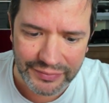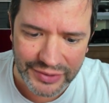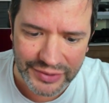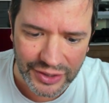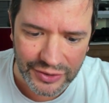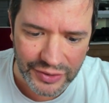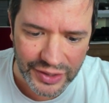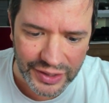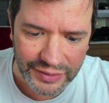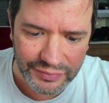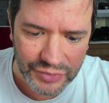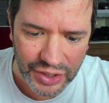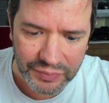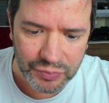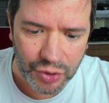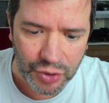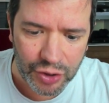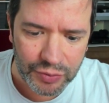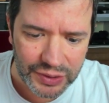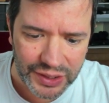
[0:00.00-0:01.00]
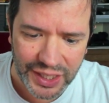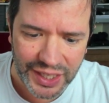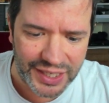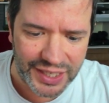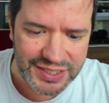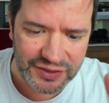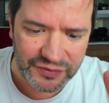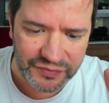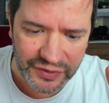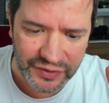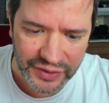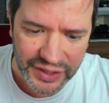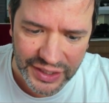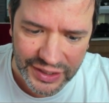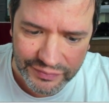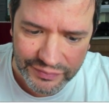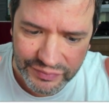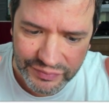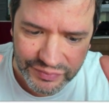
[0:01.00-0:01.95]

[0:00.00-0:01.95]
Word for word: you know immobilized and very